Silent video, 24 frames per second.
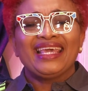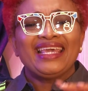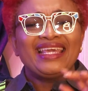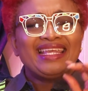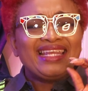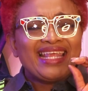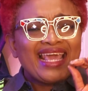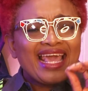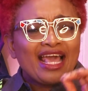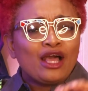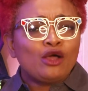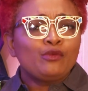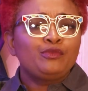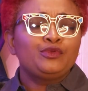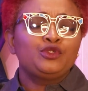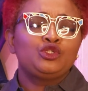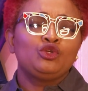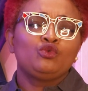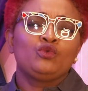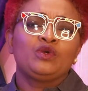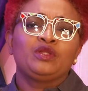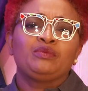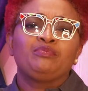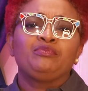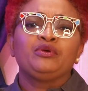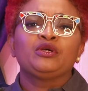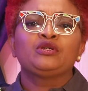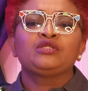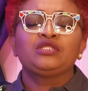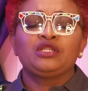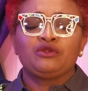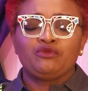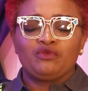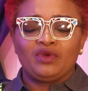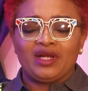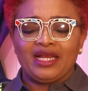It helps you with
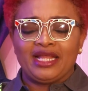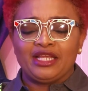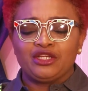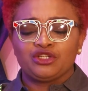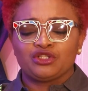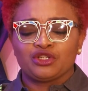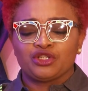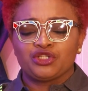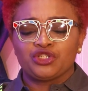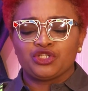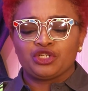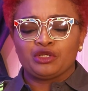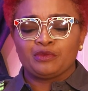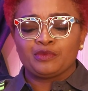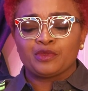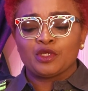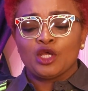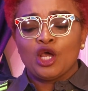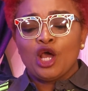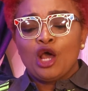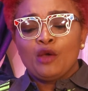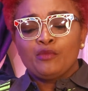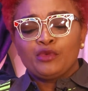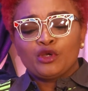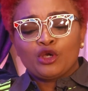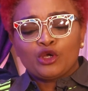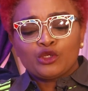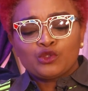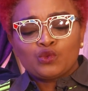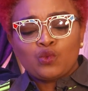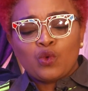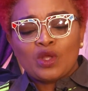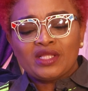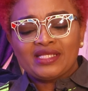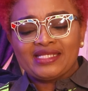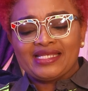building relationships
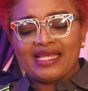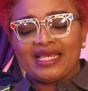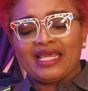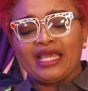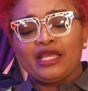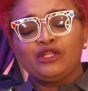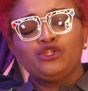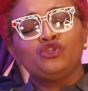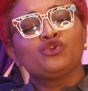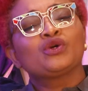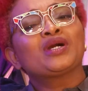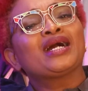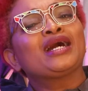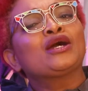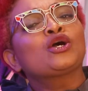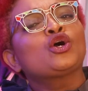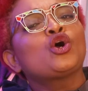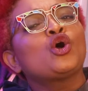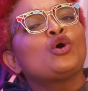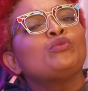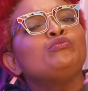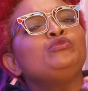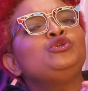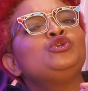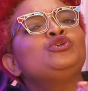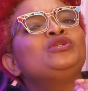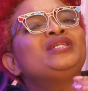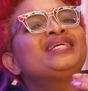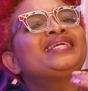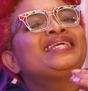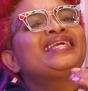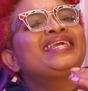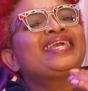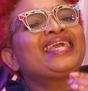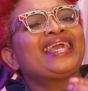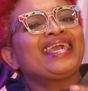because once again, you can
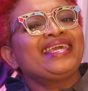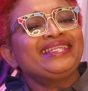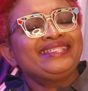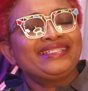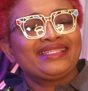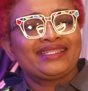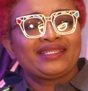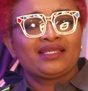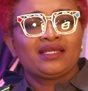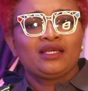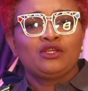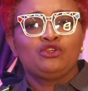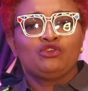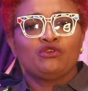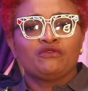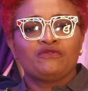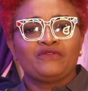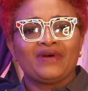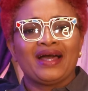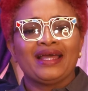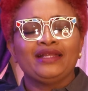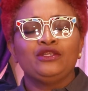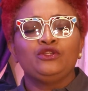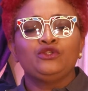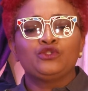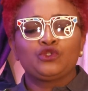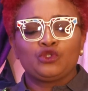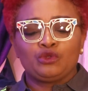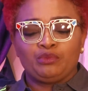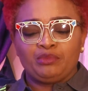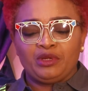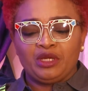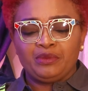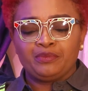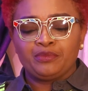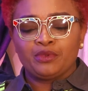communicate your values
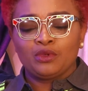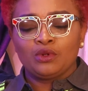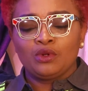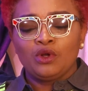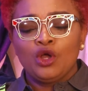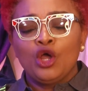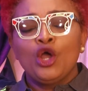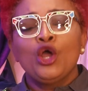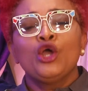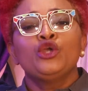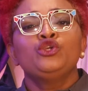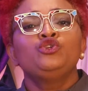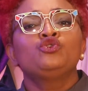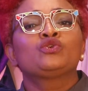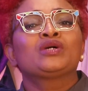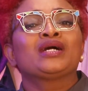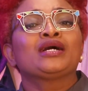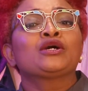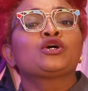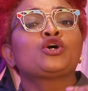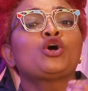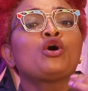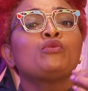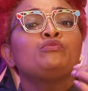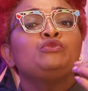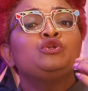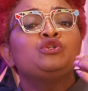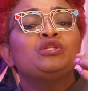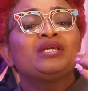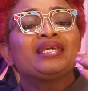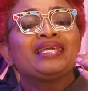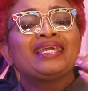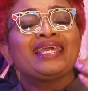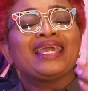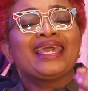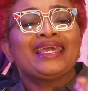to people. You can
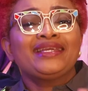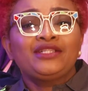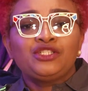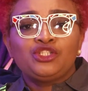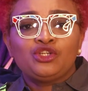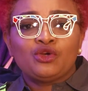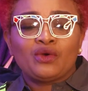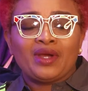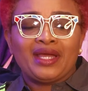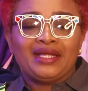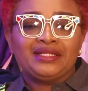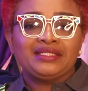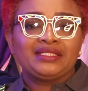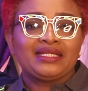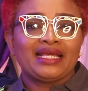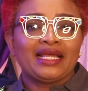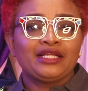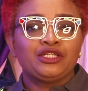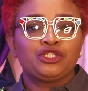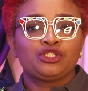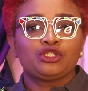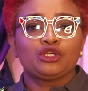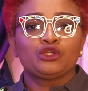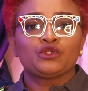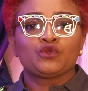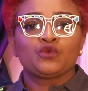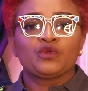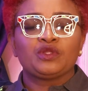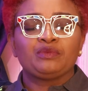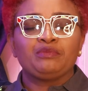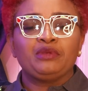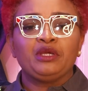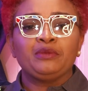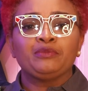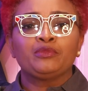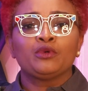communicate your intentions
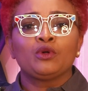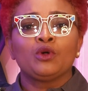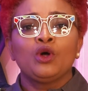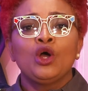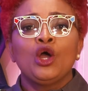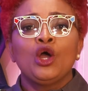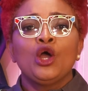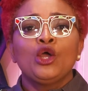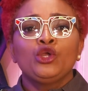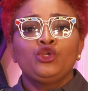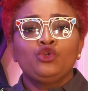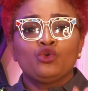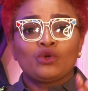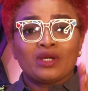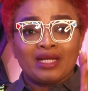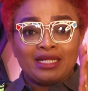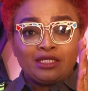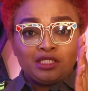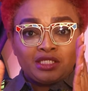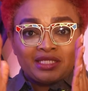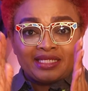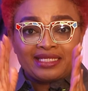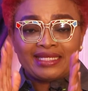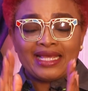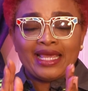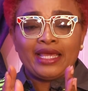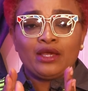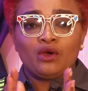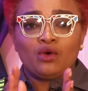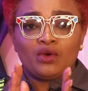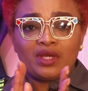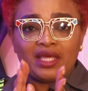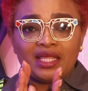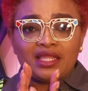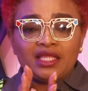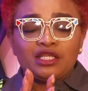with people. You can say,
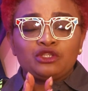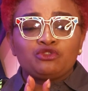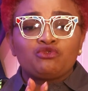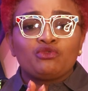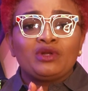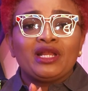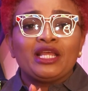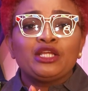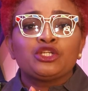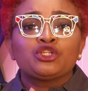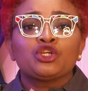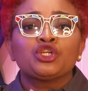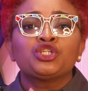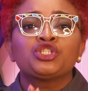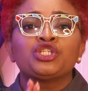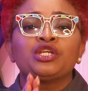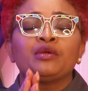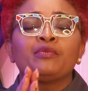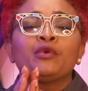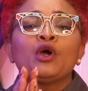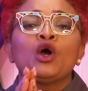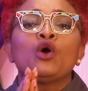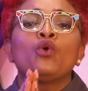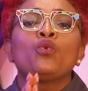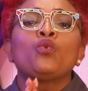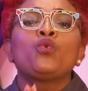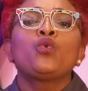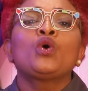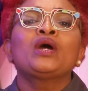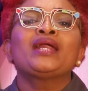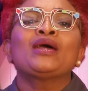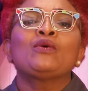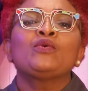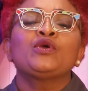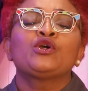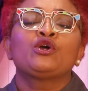okay, this relationship,
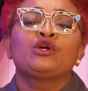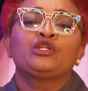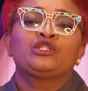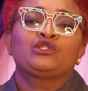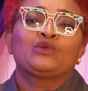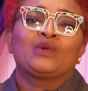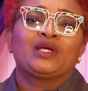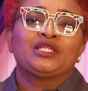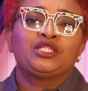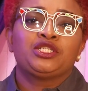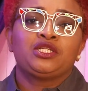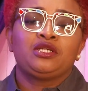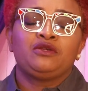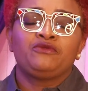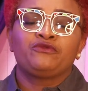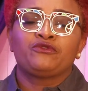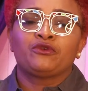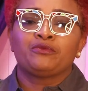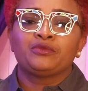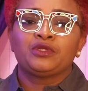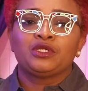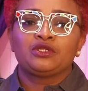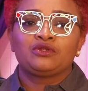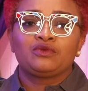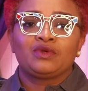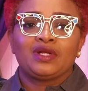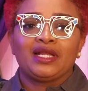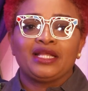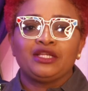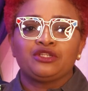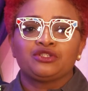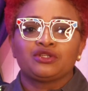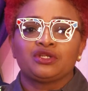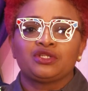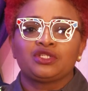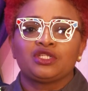what are we going to achieve from this
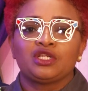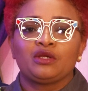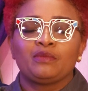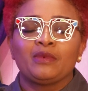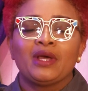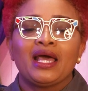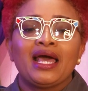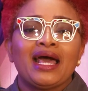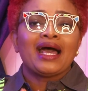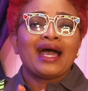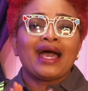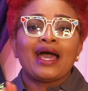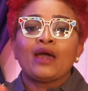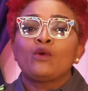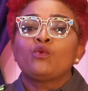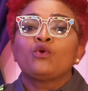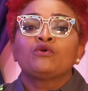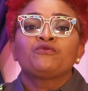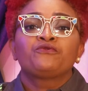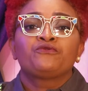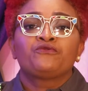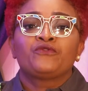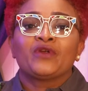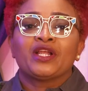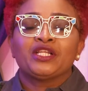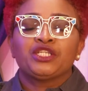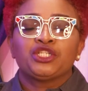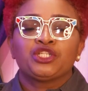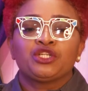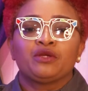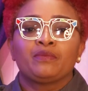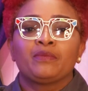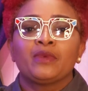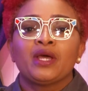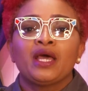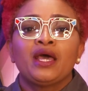relationship? I want
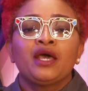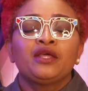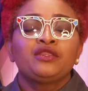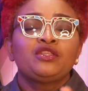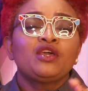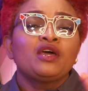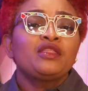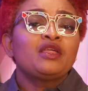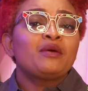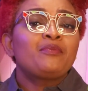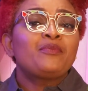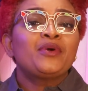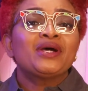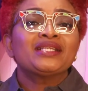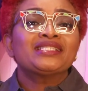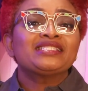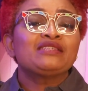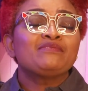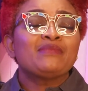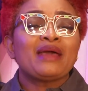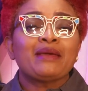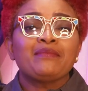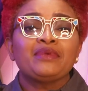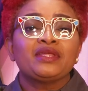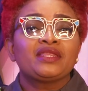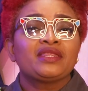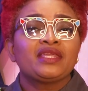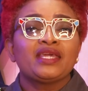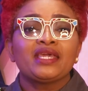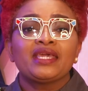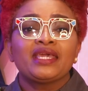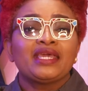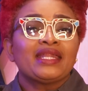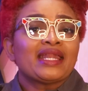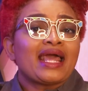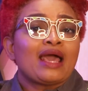friendship. The other person might be
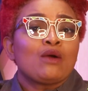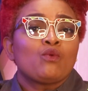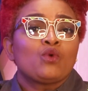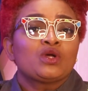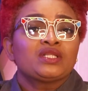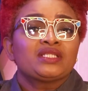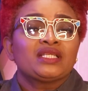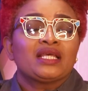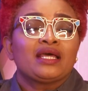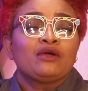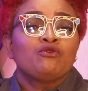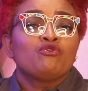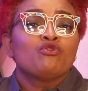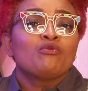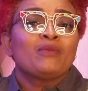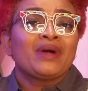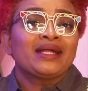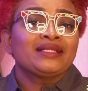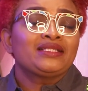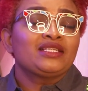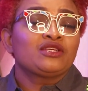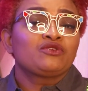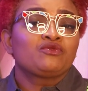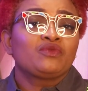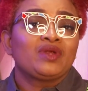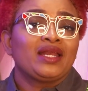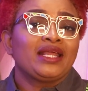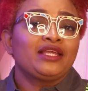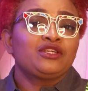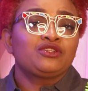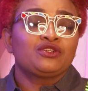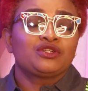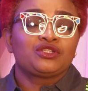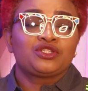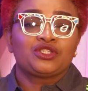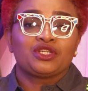thinking, I want a romantic
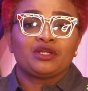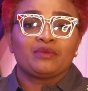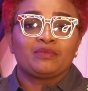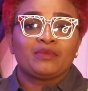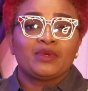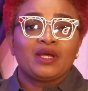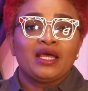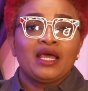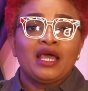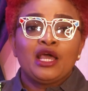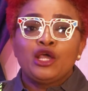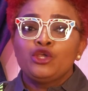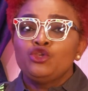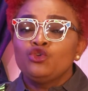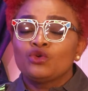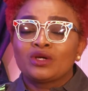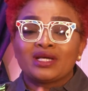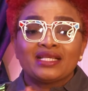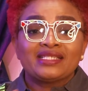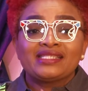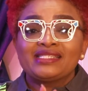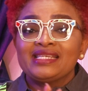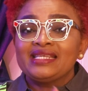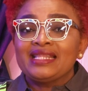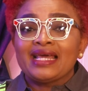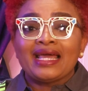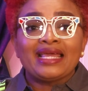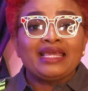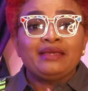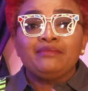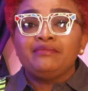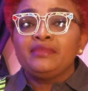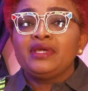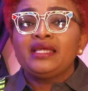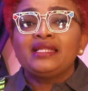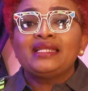relationship. You can see that
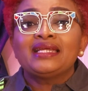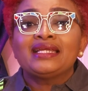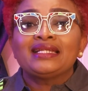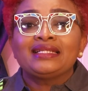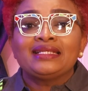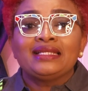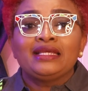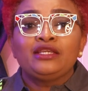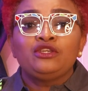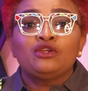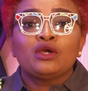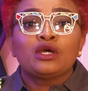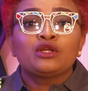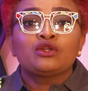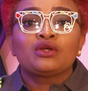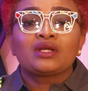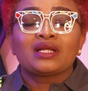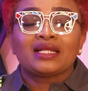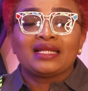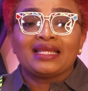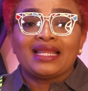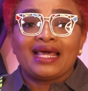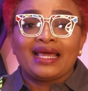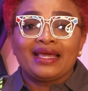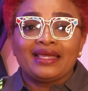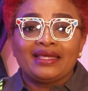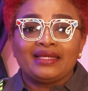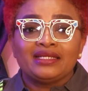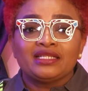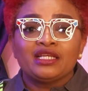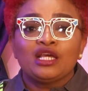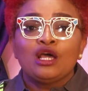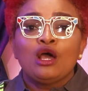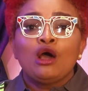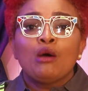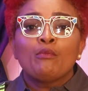immediately you're not
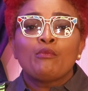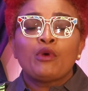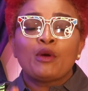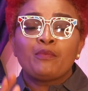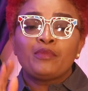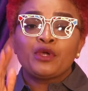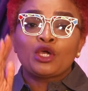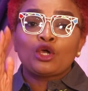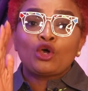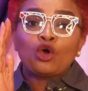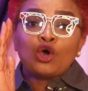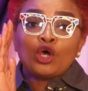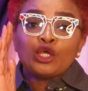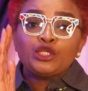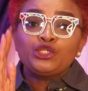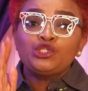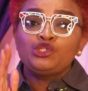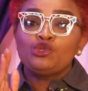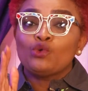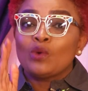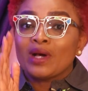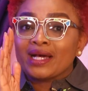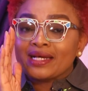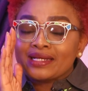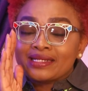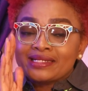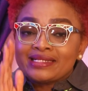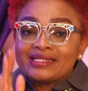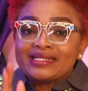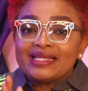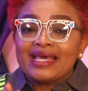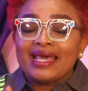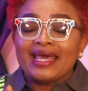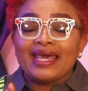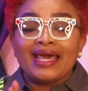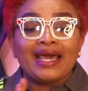aligned. But because you are
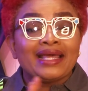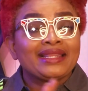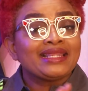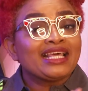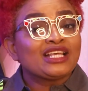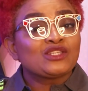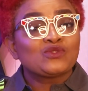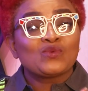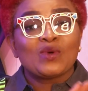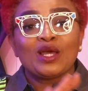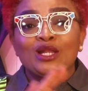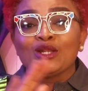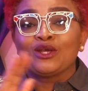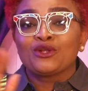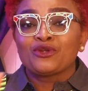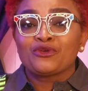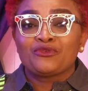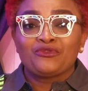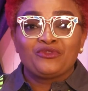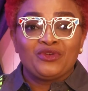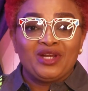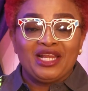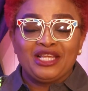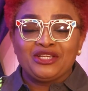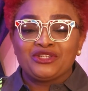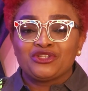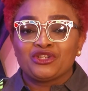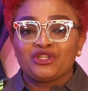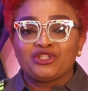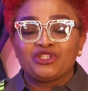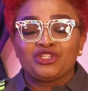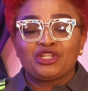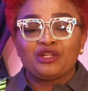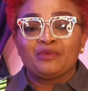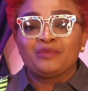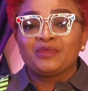clear, and that's why a lot of
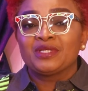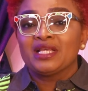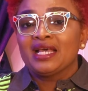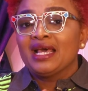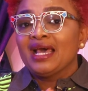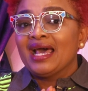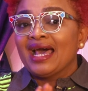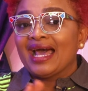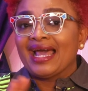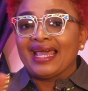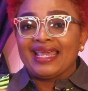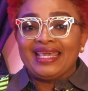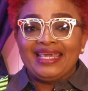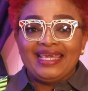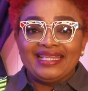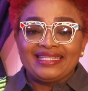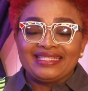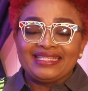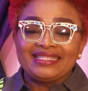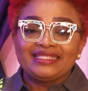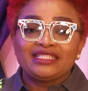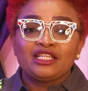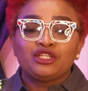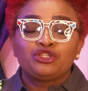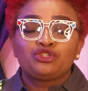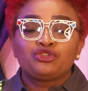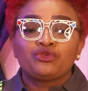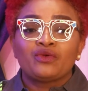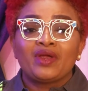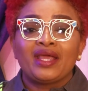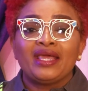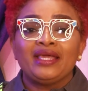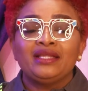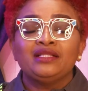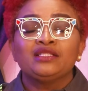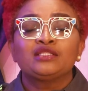relationships are hitting the
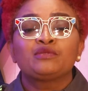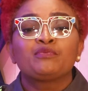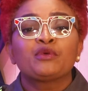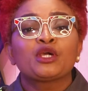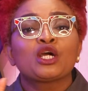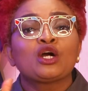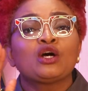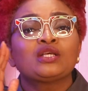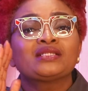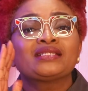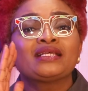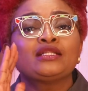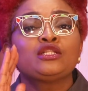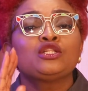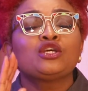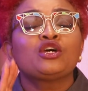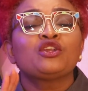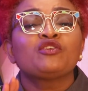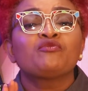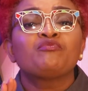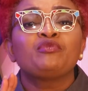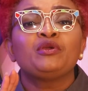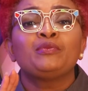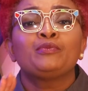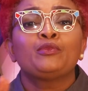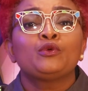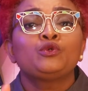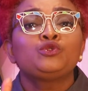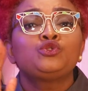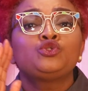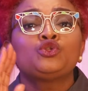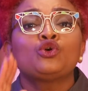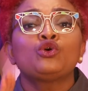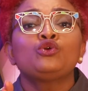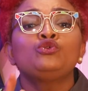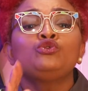drains, because a lot of people
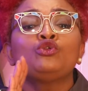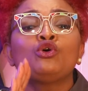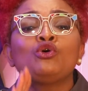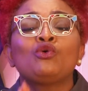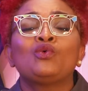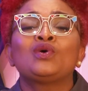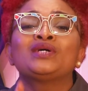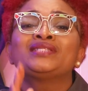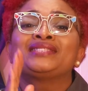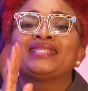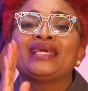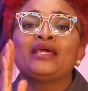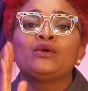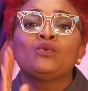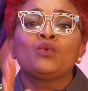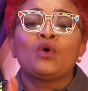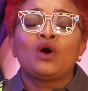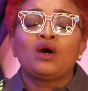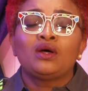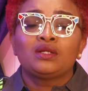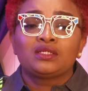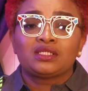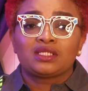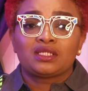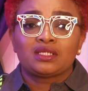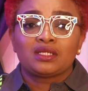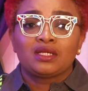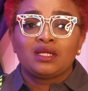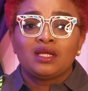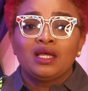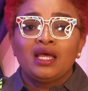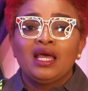don't know what they want.